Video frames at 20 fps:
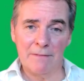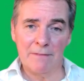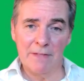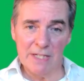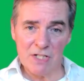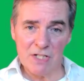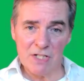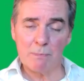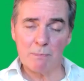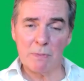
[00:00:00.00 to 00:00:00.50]

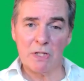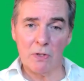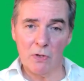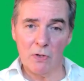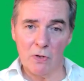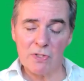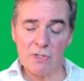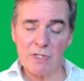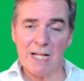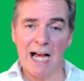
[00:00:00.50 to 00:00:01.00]
this,
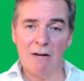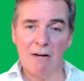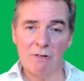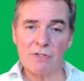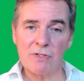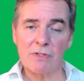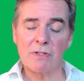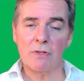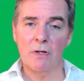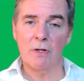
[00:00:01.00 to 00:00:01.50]
because I
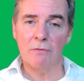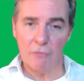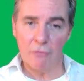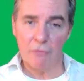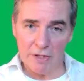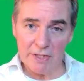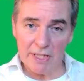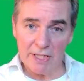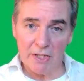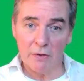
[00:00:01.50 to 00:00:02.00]
was
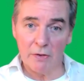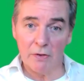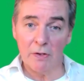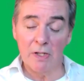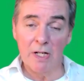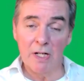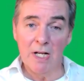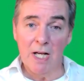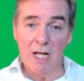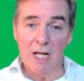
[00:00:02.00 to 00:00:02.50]
confronting
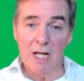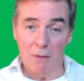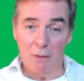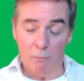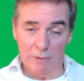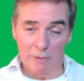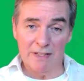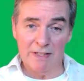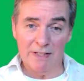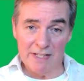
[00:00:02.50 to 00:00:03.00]
her
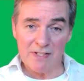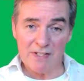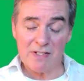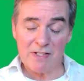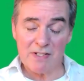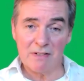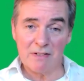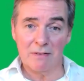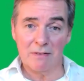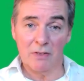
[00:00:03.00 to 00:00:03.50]
with
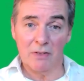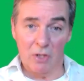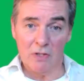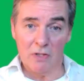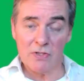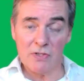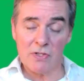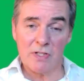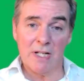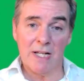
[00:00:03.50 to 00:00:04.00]
this
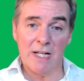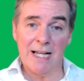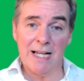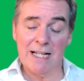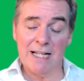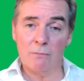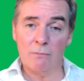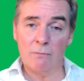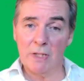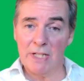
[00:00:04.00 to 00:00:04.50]
loss
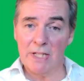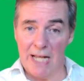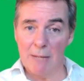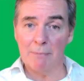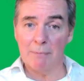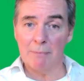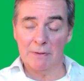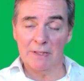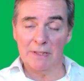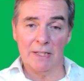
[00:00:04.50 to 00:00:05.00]
and what
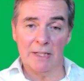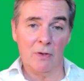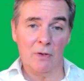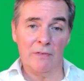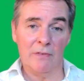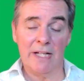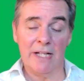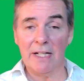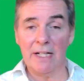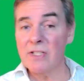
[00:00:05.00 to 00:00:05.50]
happened and all
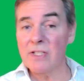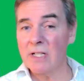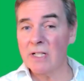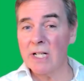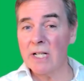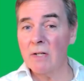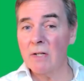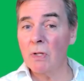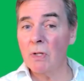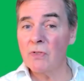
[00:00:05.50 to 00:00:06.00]
that, and she
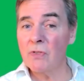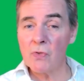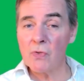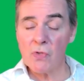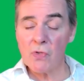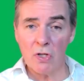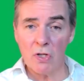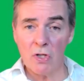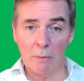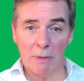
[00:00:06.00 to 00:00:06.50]
didn't want to
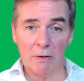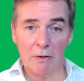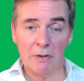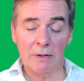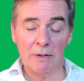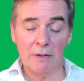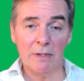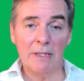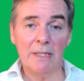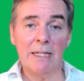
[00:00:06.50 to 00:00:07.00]
talk about
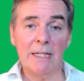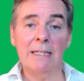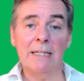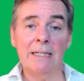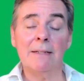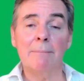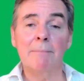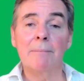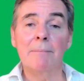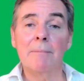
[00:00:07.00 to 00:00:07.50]
it.
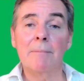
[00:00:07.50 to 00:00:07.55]
And